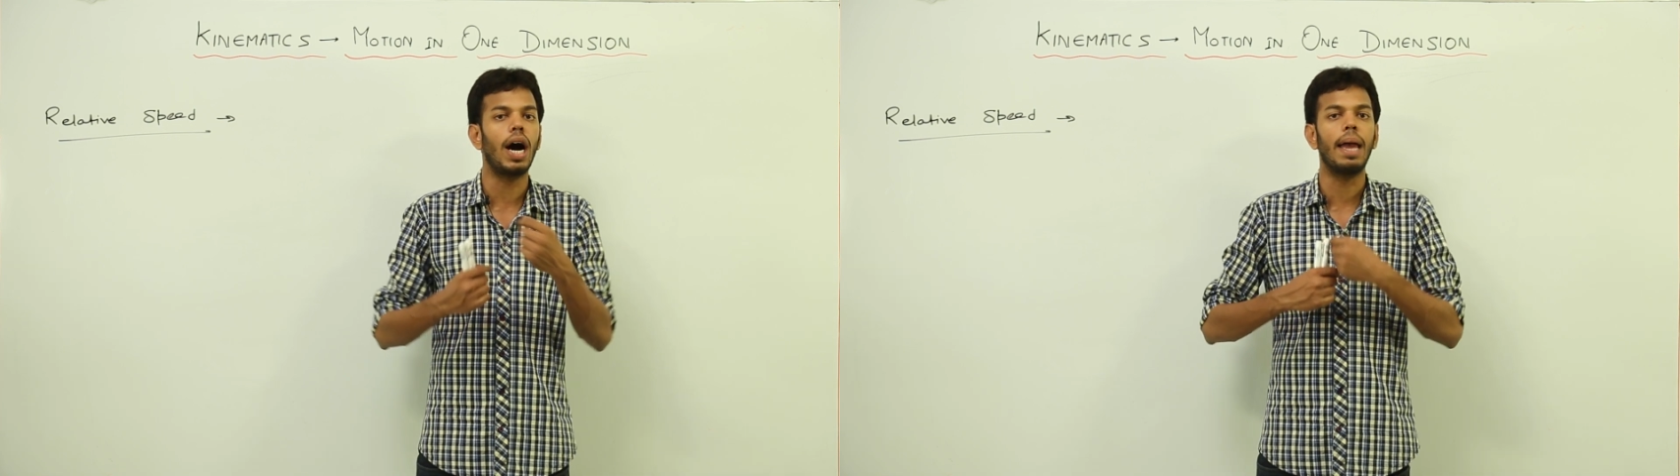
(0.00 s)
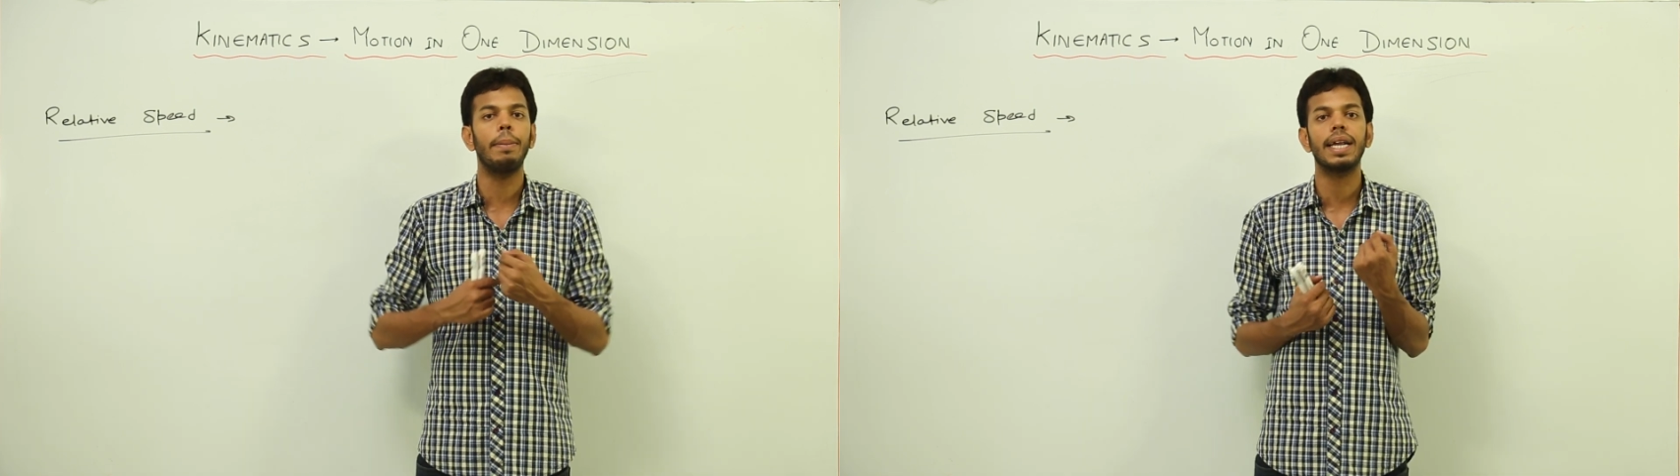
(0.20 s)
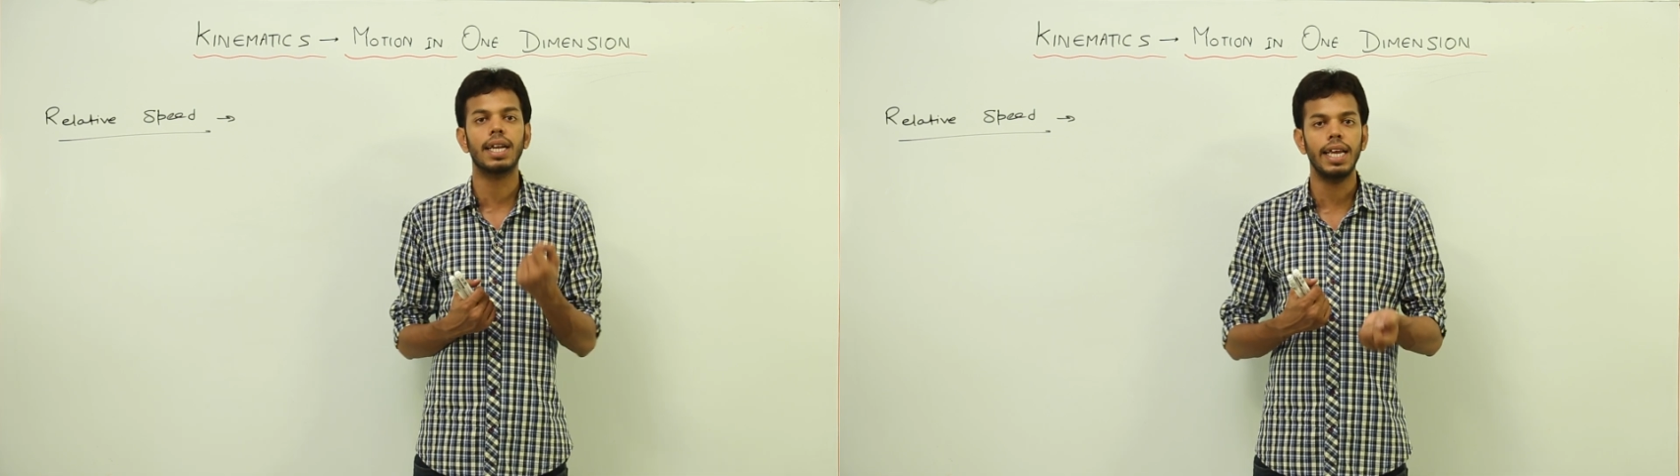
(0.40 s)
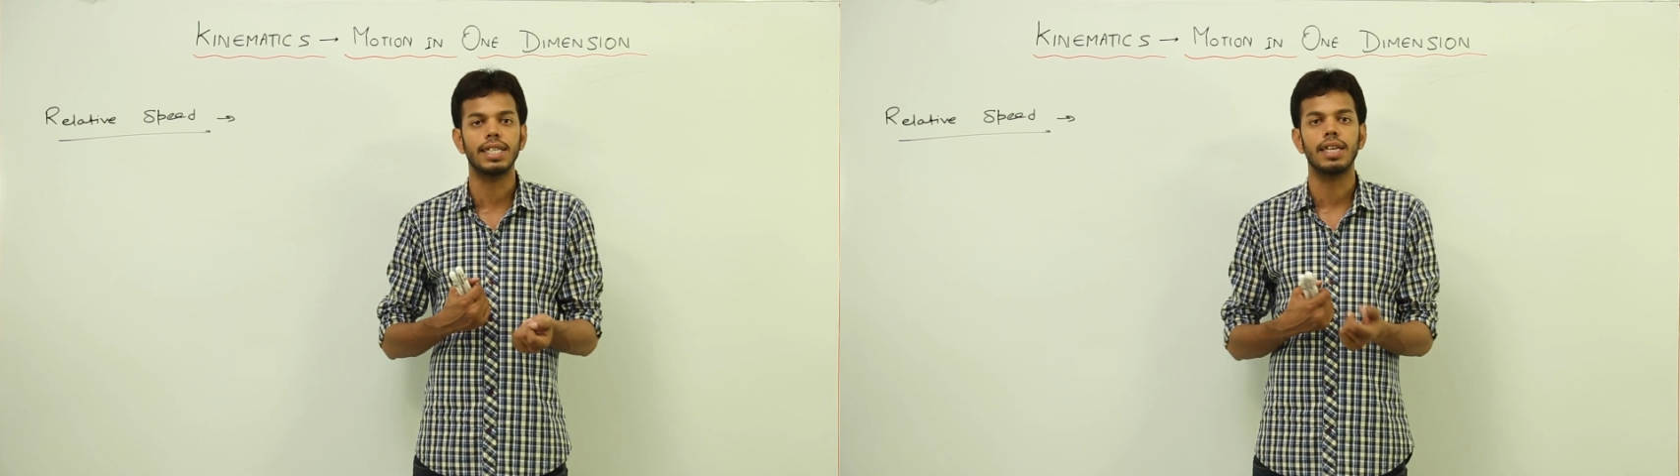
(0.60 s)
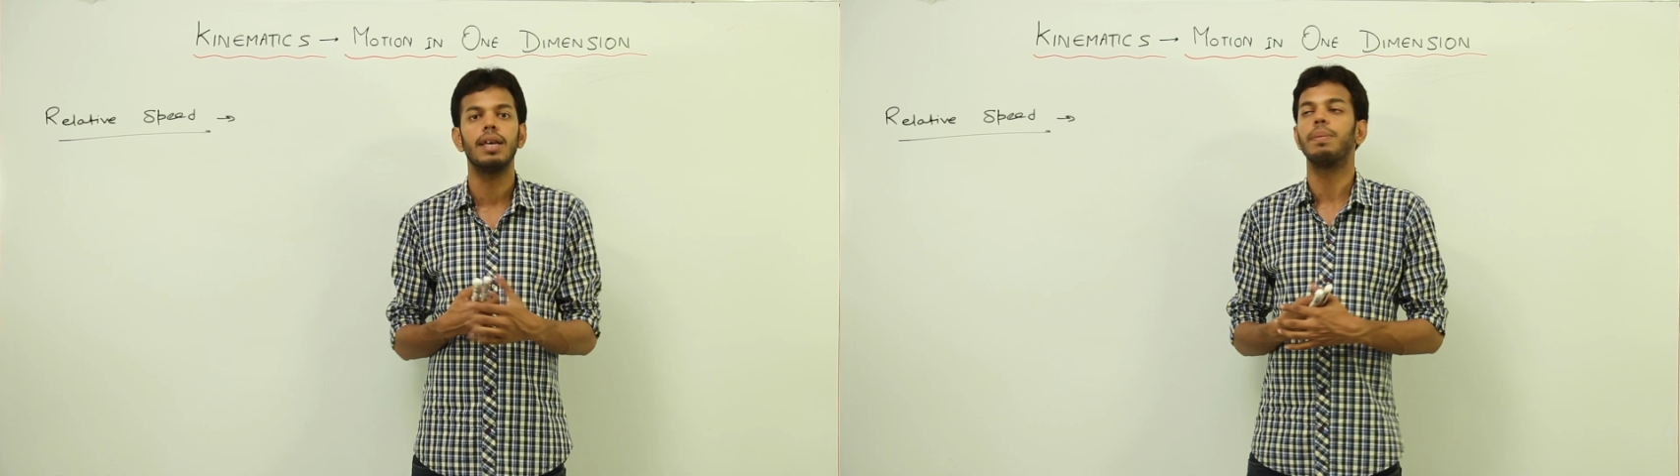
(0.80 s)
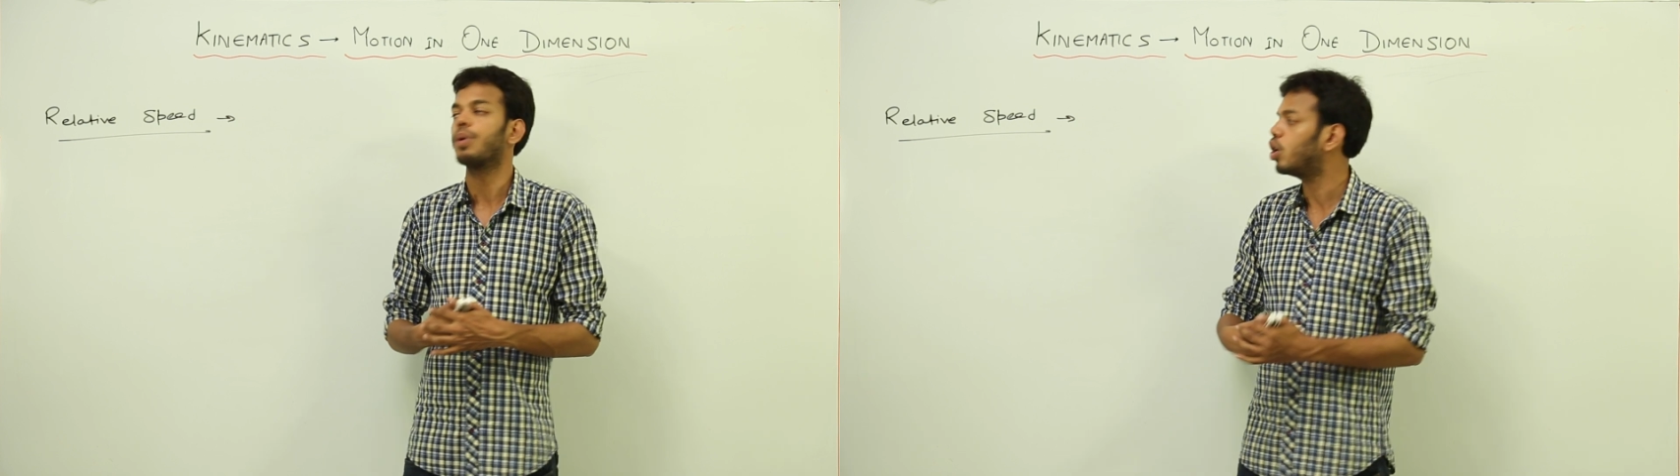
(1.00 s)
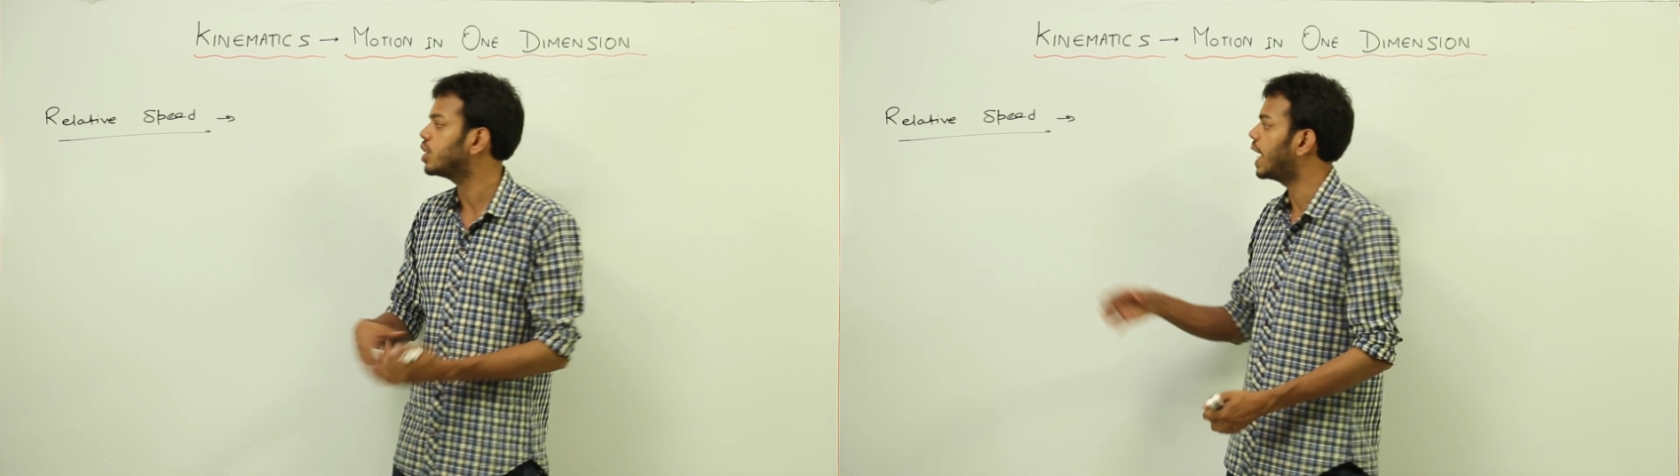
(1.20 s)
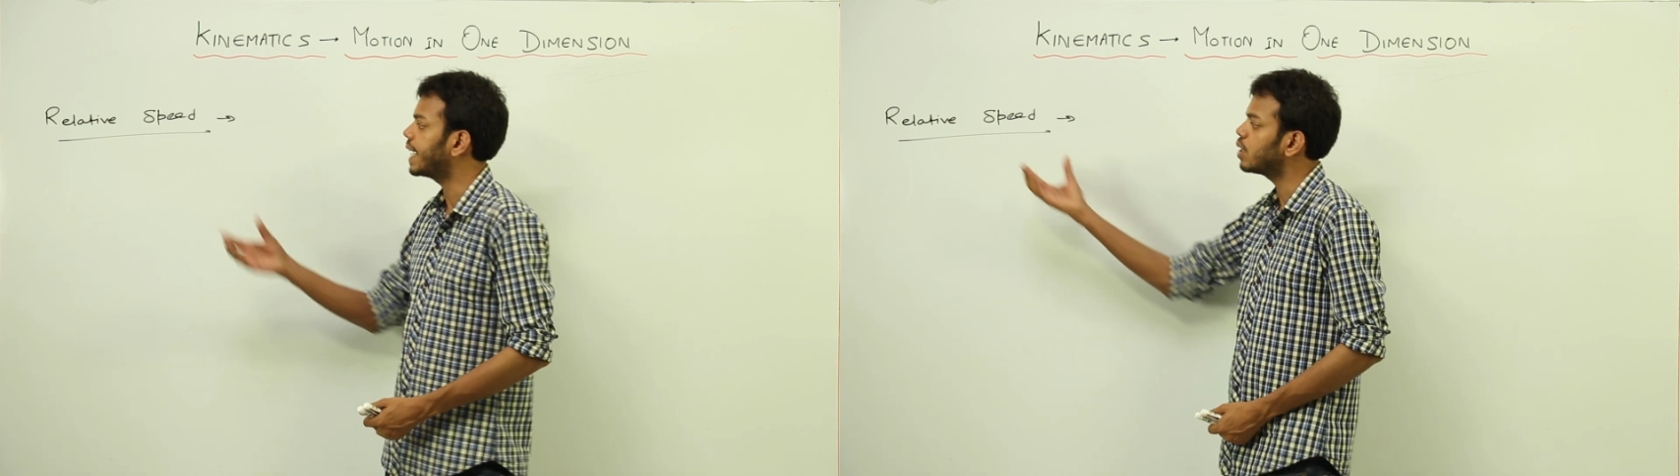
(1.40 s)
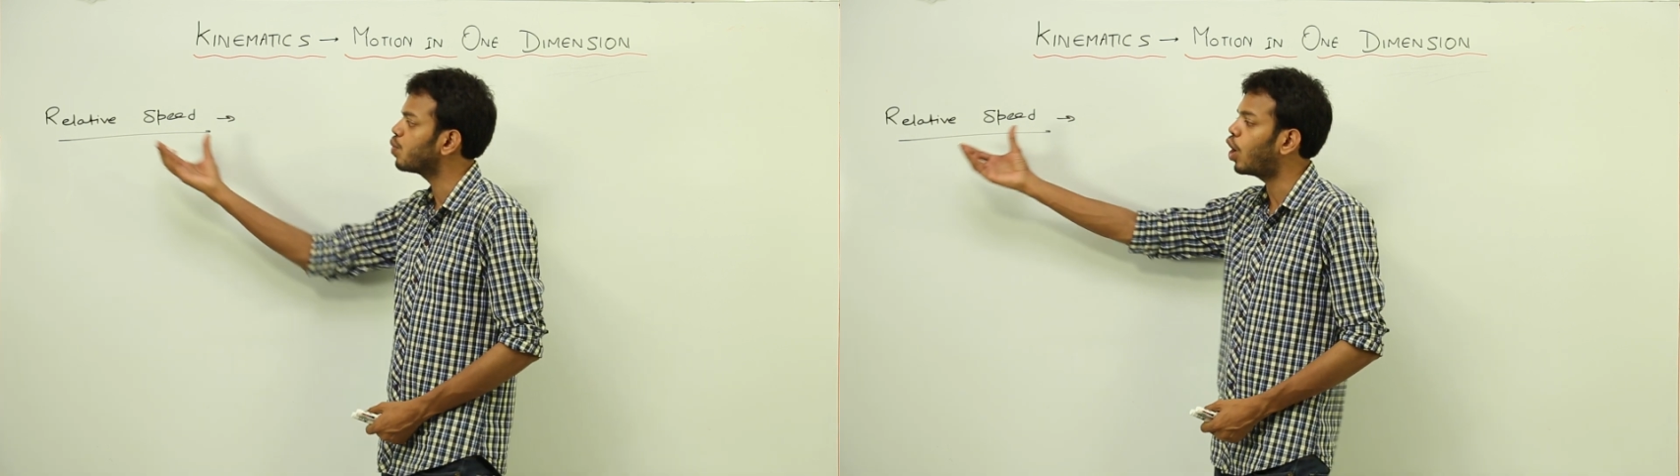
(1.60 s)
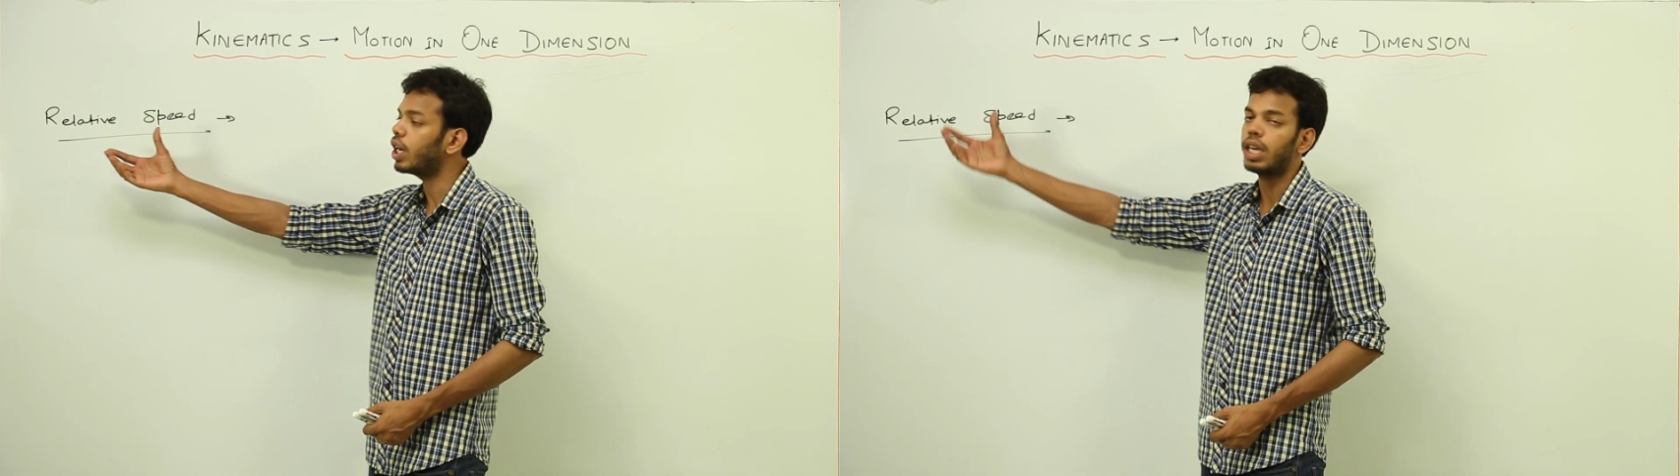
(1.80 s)
I am at rest because that is
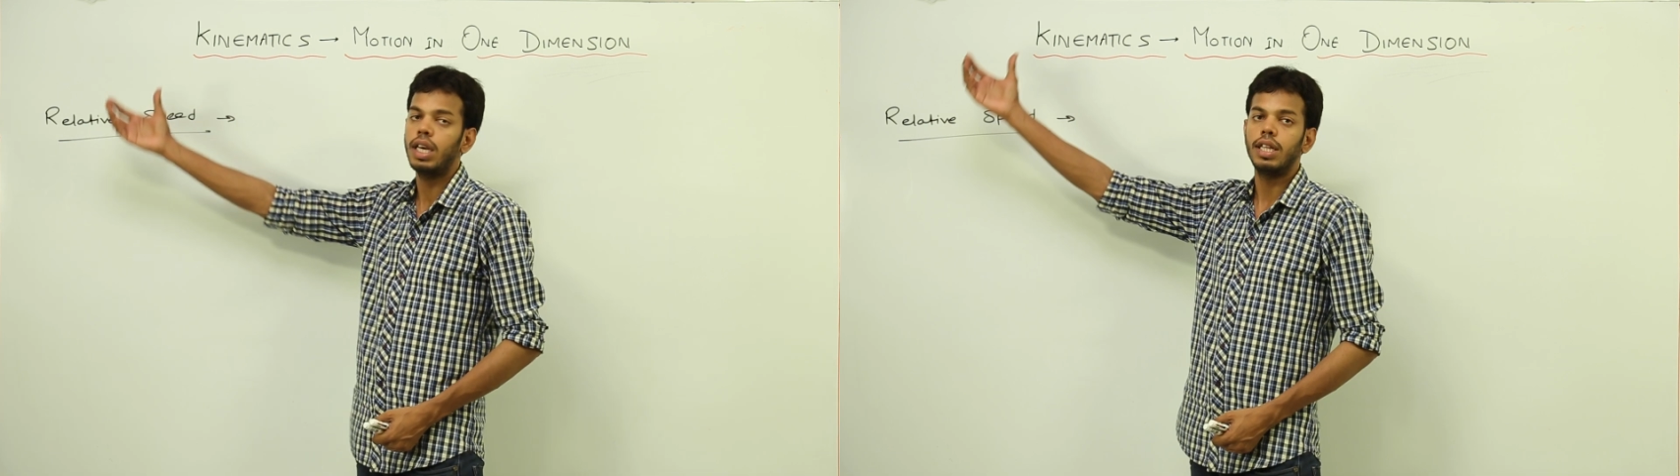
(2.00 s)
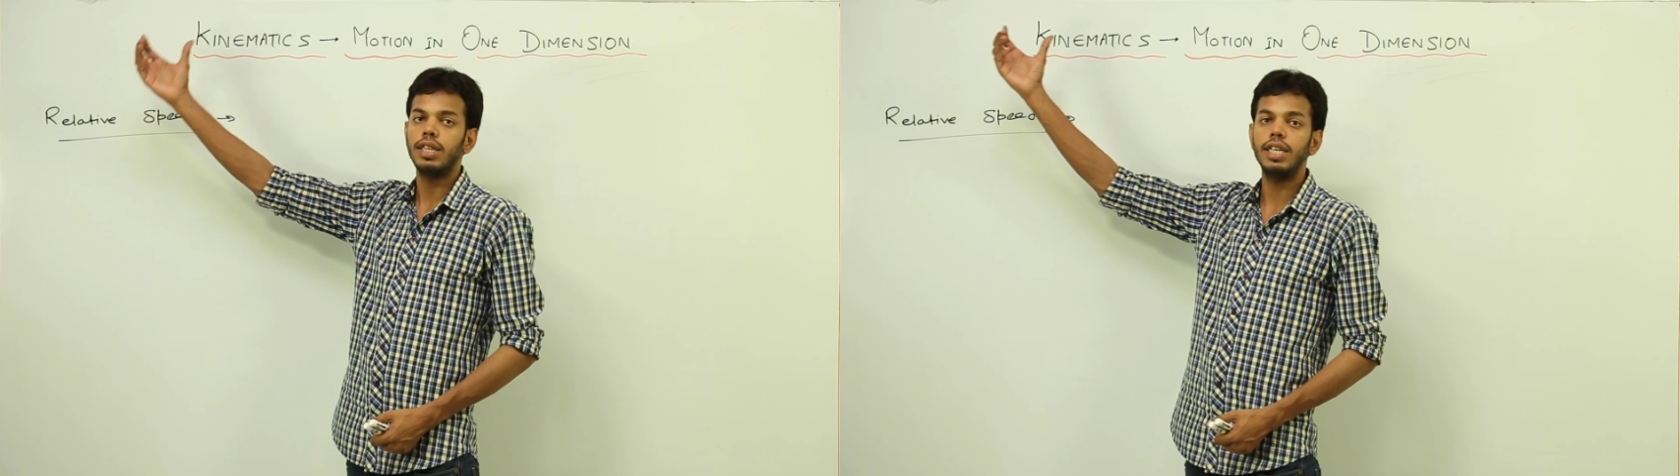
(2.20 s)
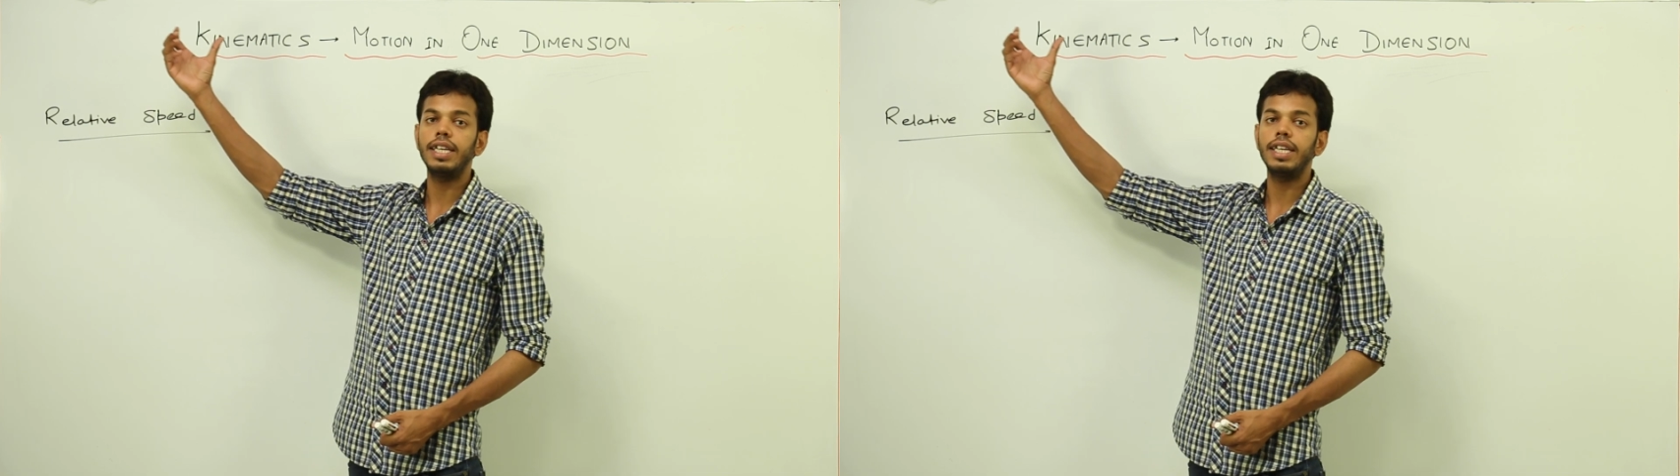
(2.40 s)
what the